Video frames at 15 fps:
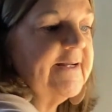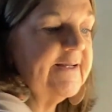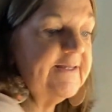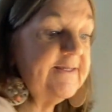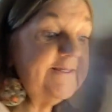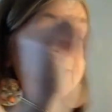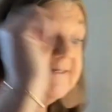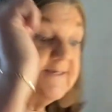
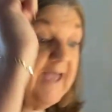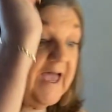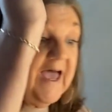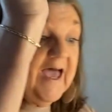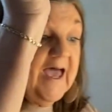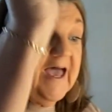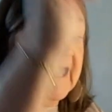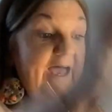
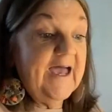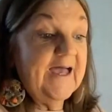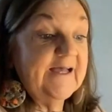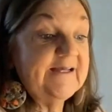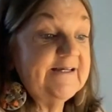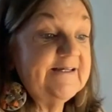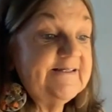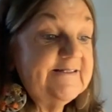
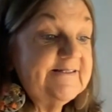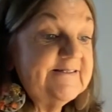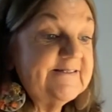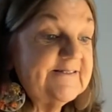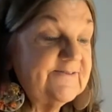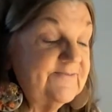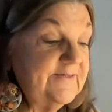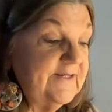
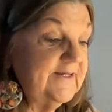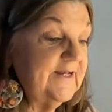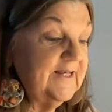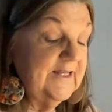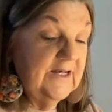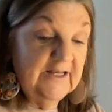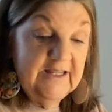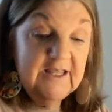Yes! We need a
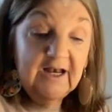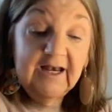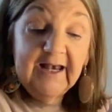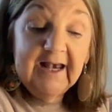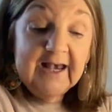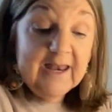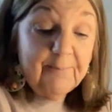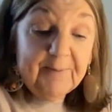little
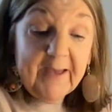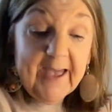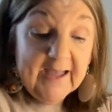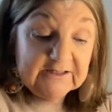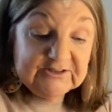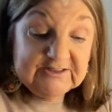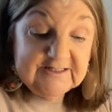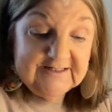lip
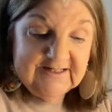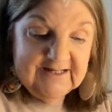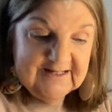action.